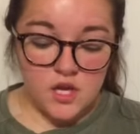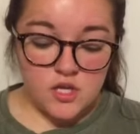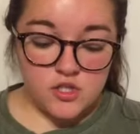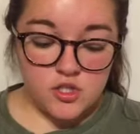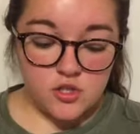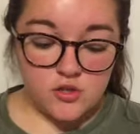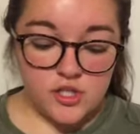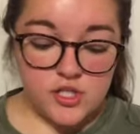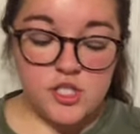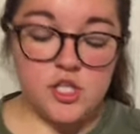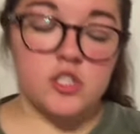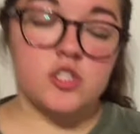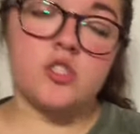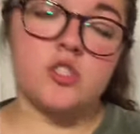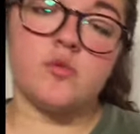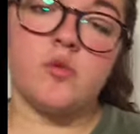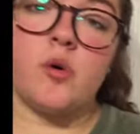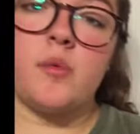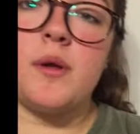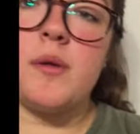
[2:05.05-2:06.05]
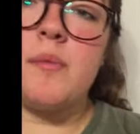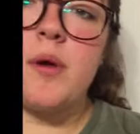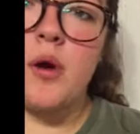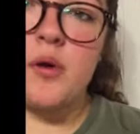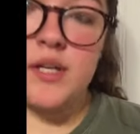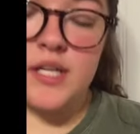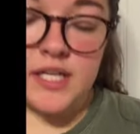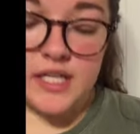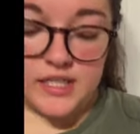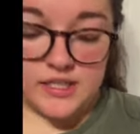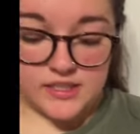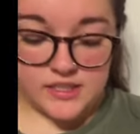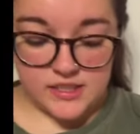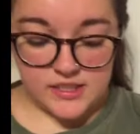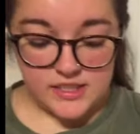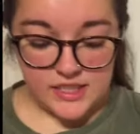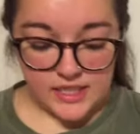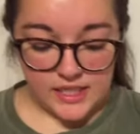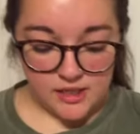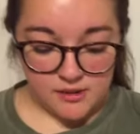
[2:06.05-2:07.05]
So the children will be broken into
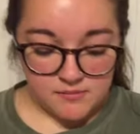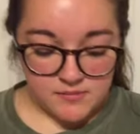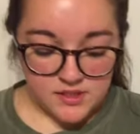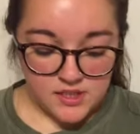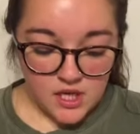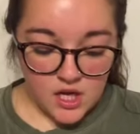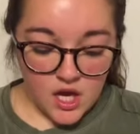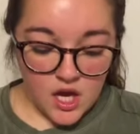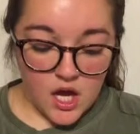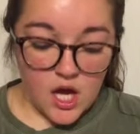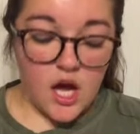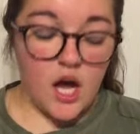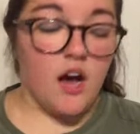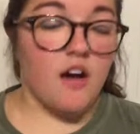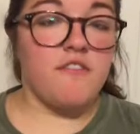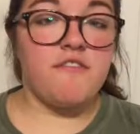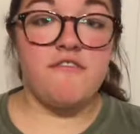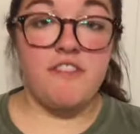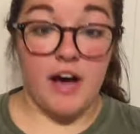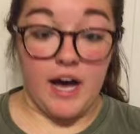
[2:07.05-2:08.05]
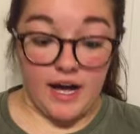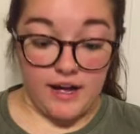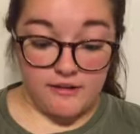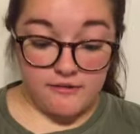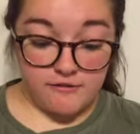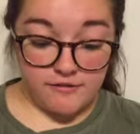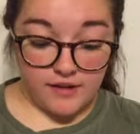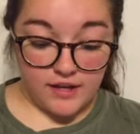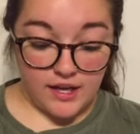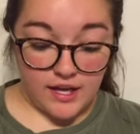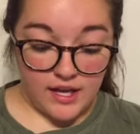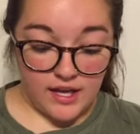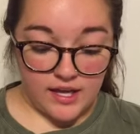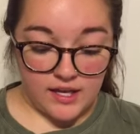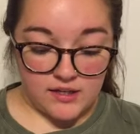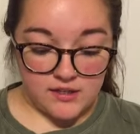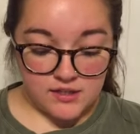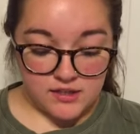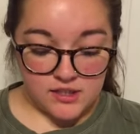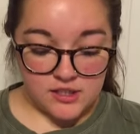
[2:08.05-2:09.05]
teams of 5,
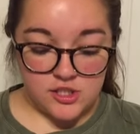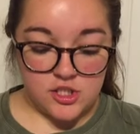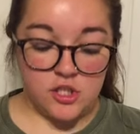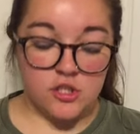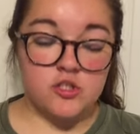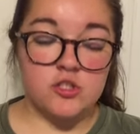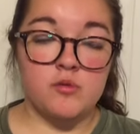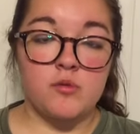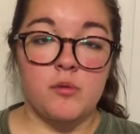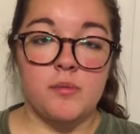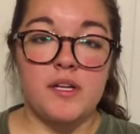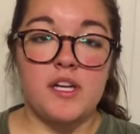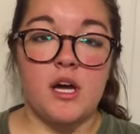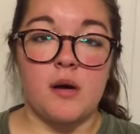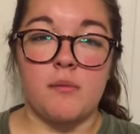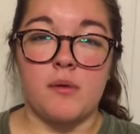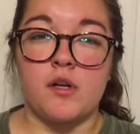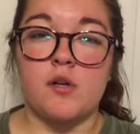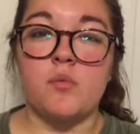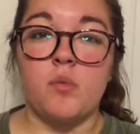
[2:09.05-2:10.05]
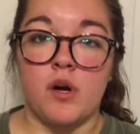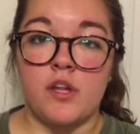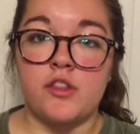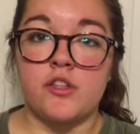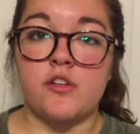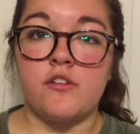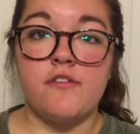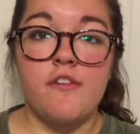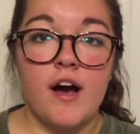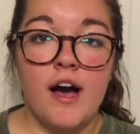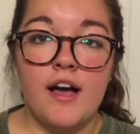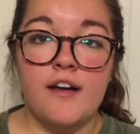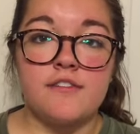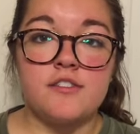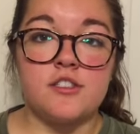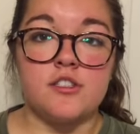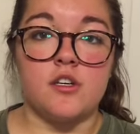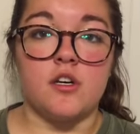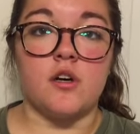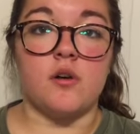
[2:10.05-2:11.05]
and the children will be numbered 1 through 5,
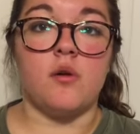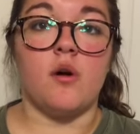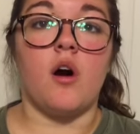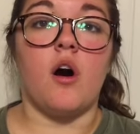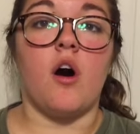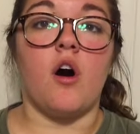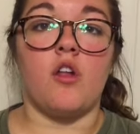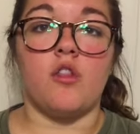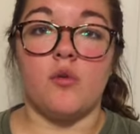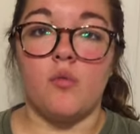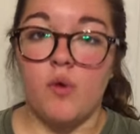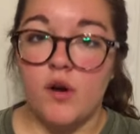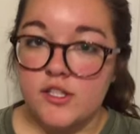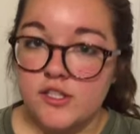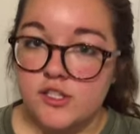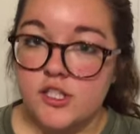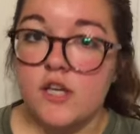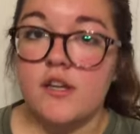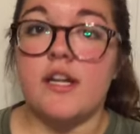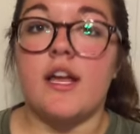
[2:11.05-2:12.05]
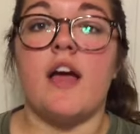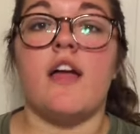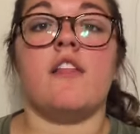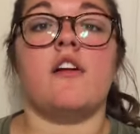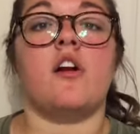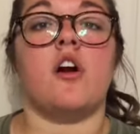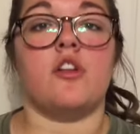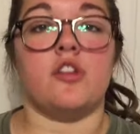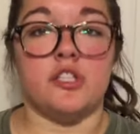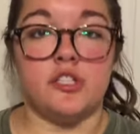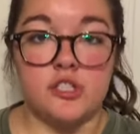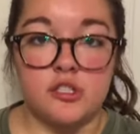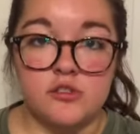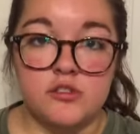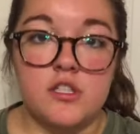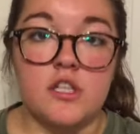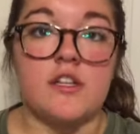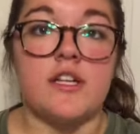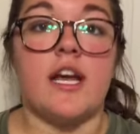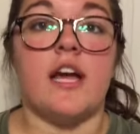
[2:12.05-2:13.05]
so all the 1s go together, all the
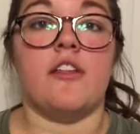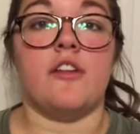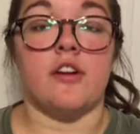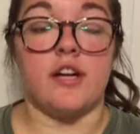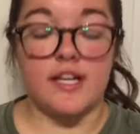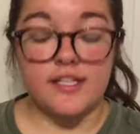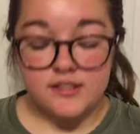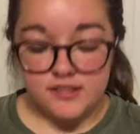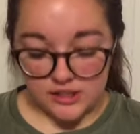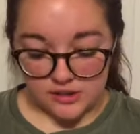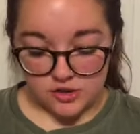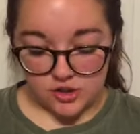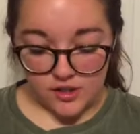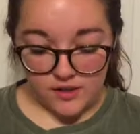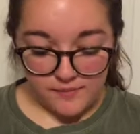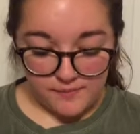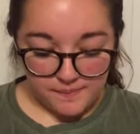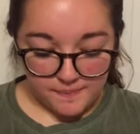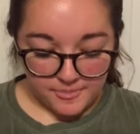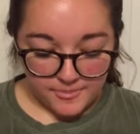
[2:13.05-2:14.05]
2s go together, etc.